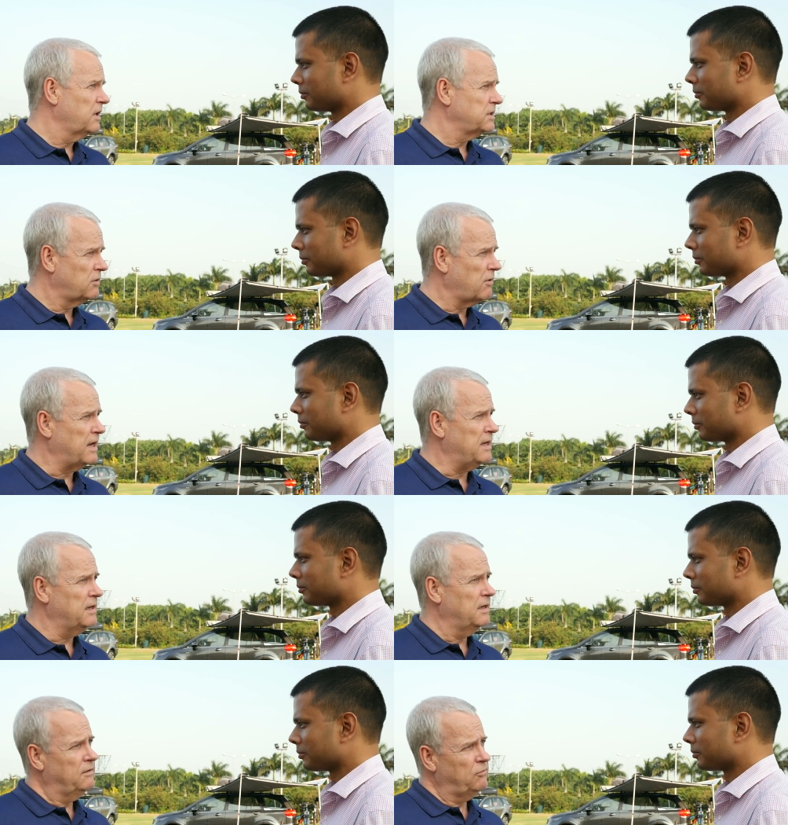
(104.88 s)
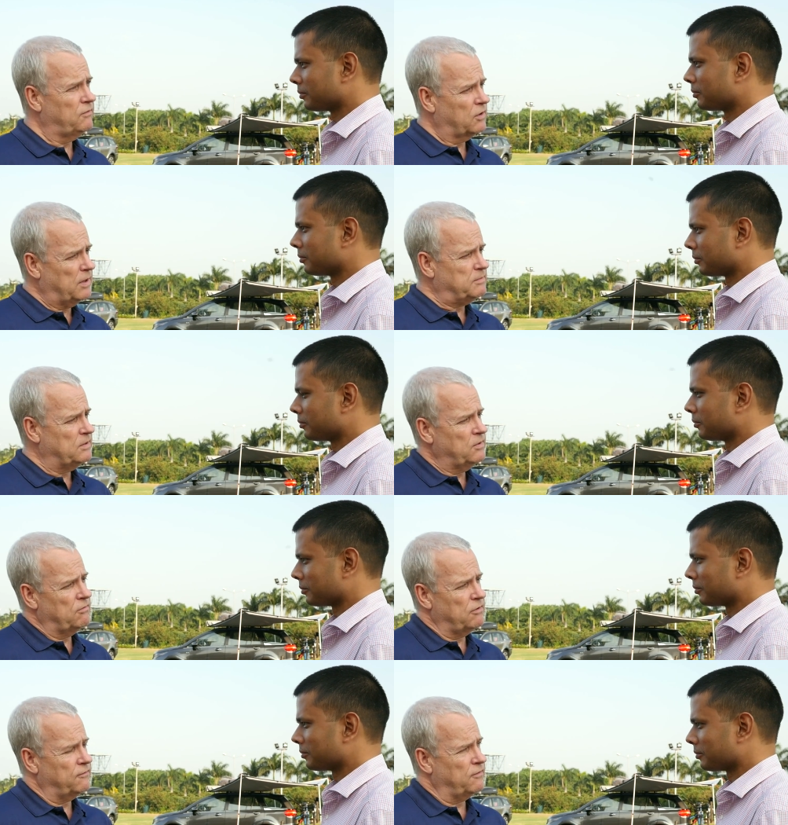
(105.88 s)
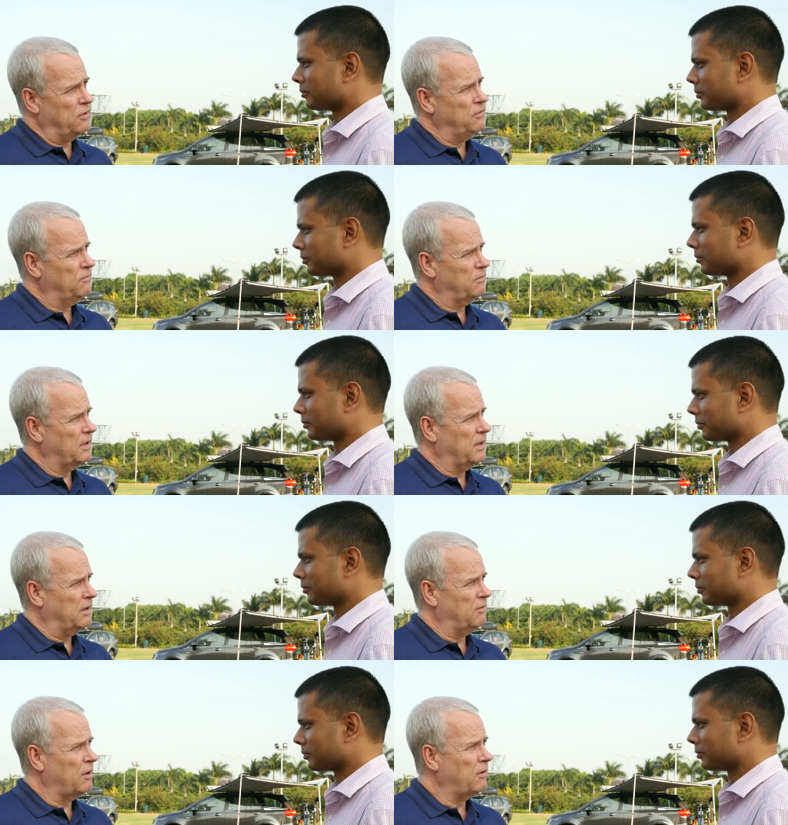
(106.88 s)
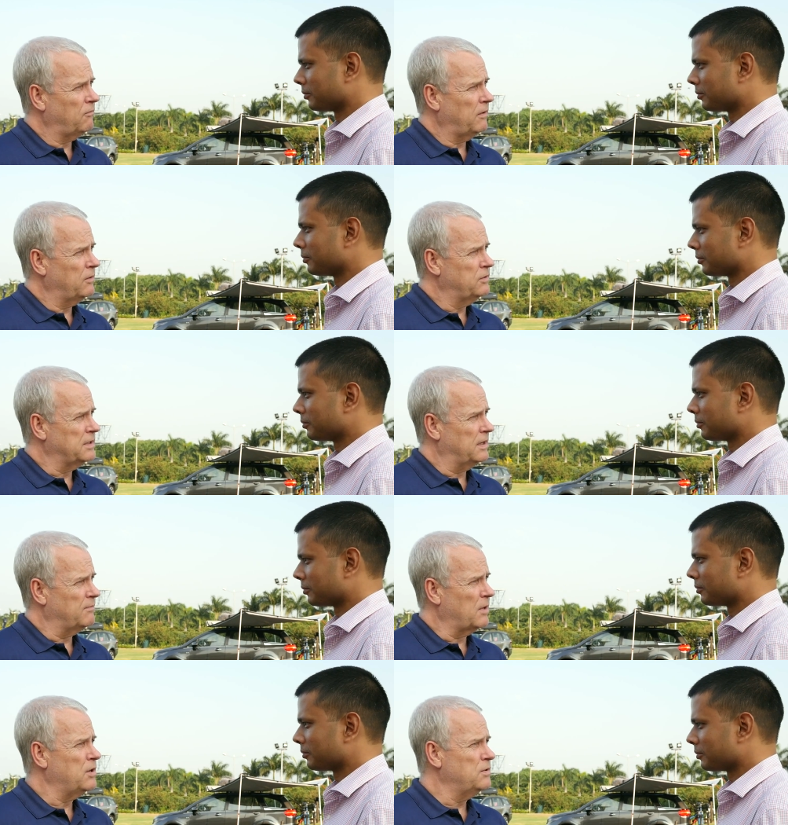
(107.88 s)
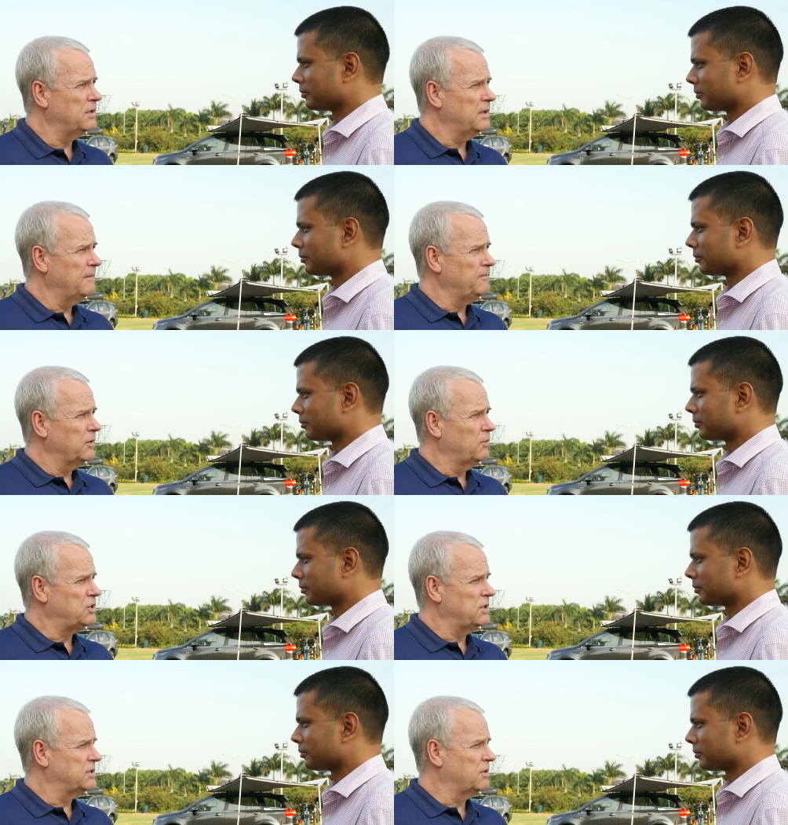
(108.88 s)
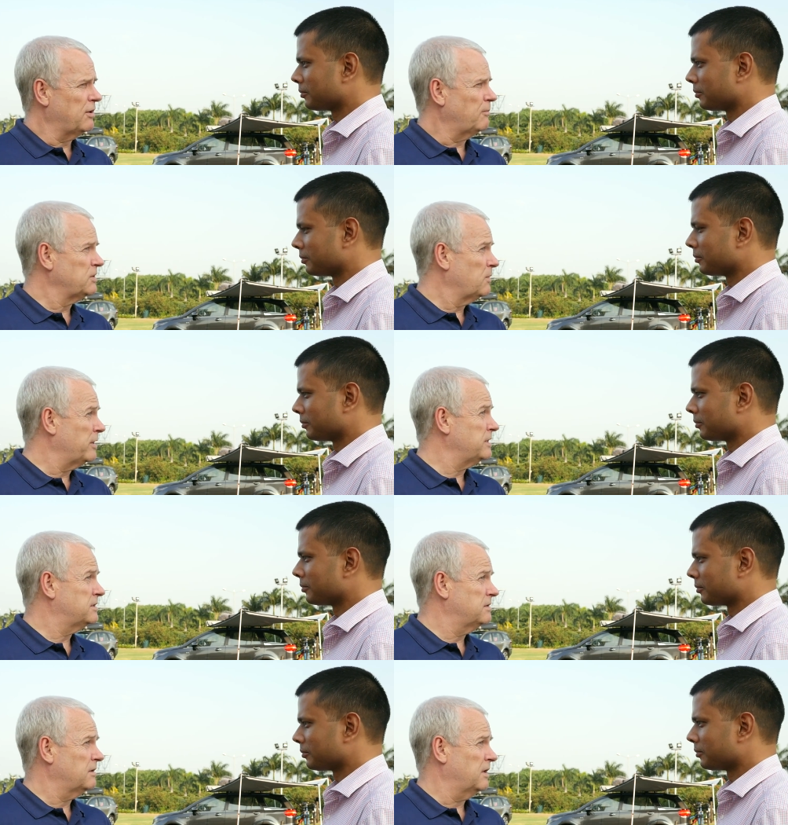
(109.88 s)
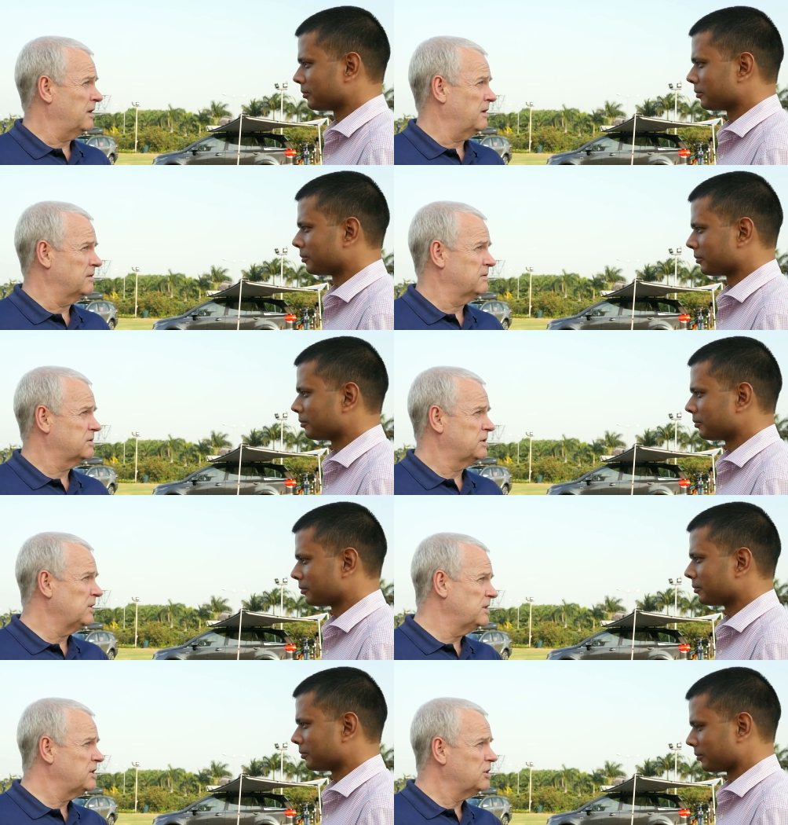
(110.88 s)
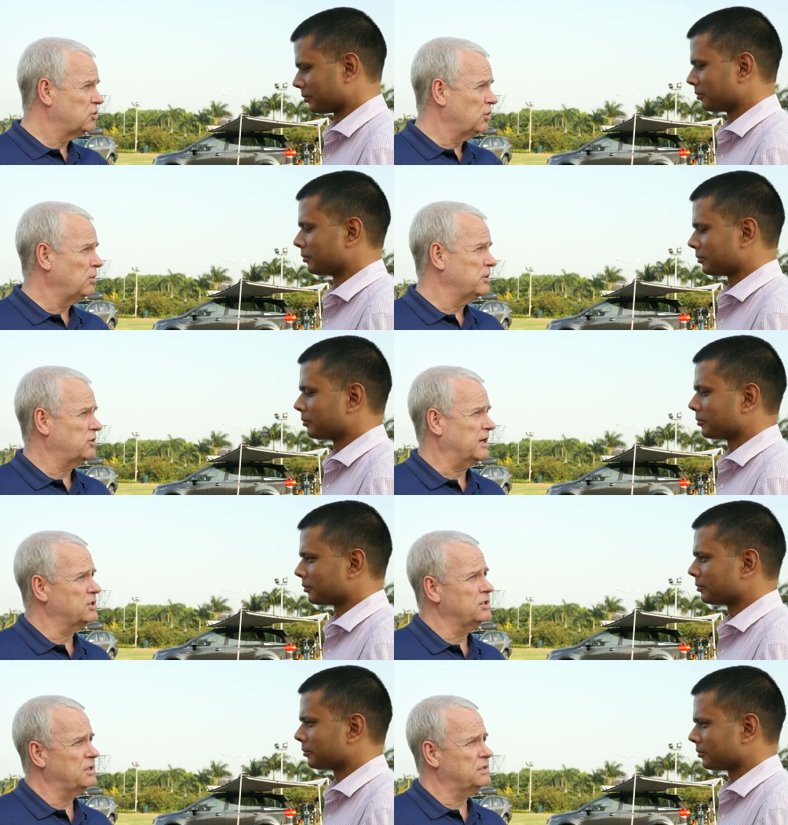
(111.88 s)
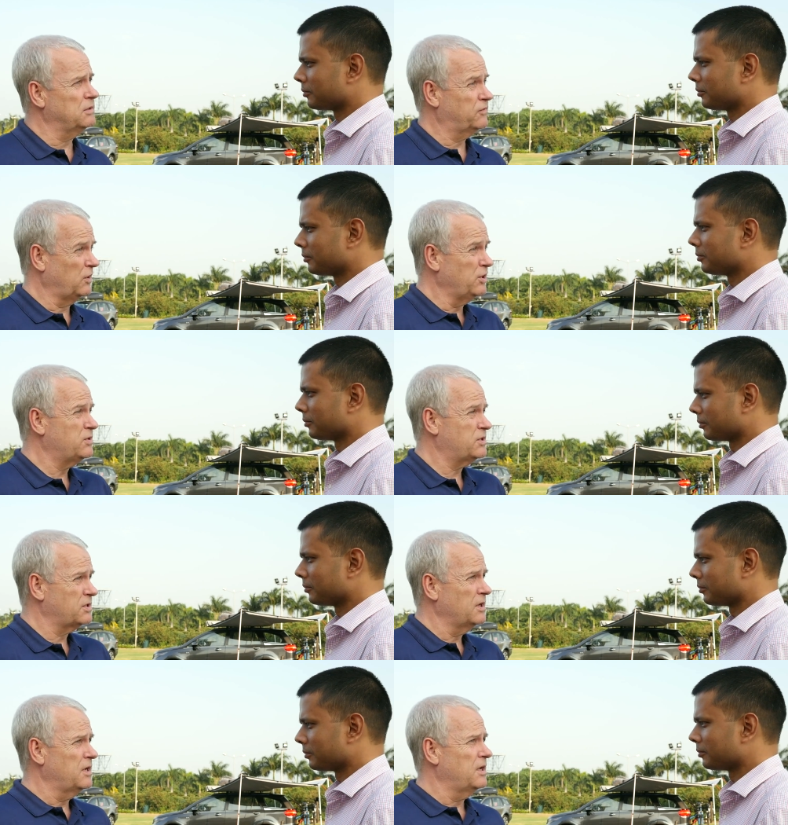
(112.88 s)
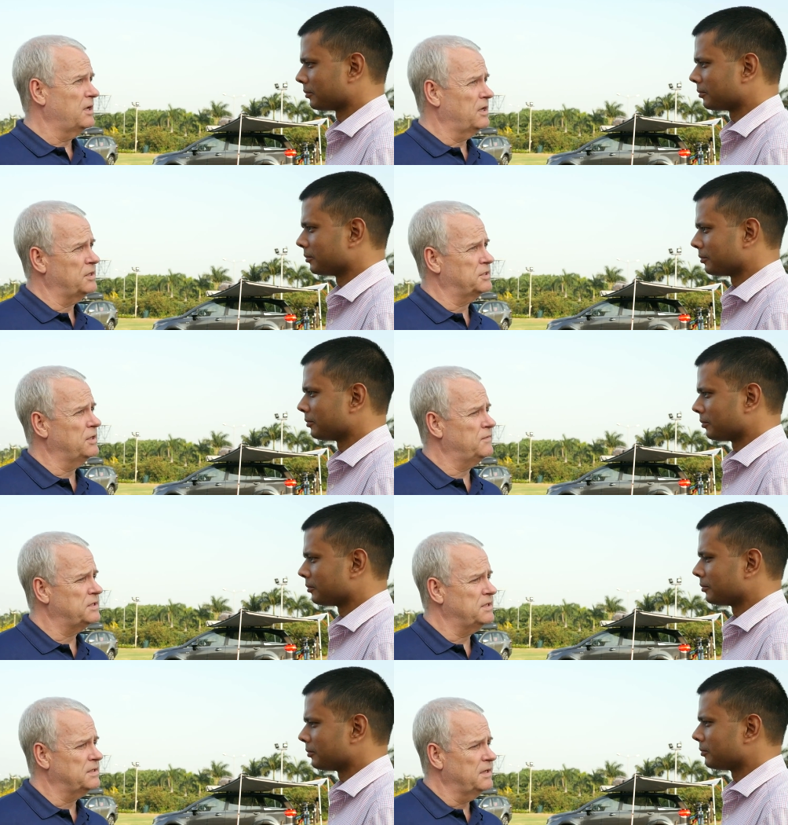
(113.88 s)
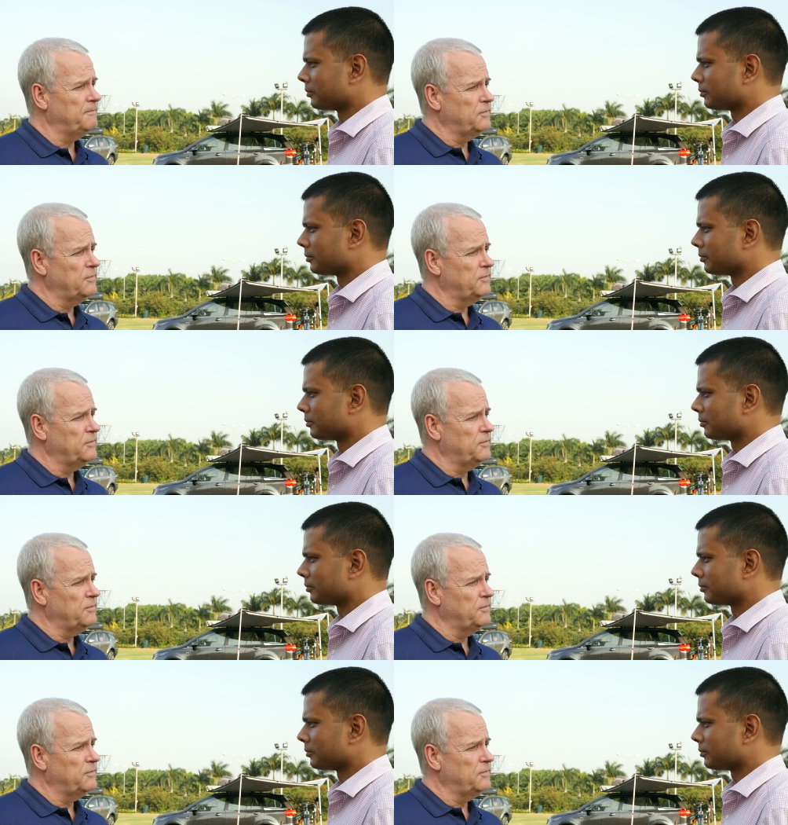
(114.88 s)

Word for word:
Speaker 1: mm. terrain. We've equipped it with a rough road, mm. uh, road uh, mode, which has got optimized uh, stability control and traction systems for loose mm. uh, surfaces.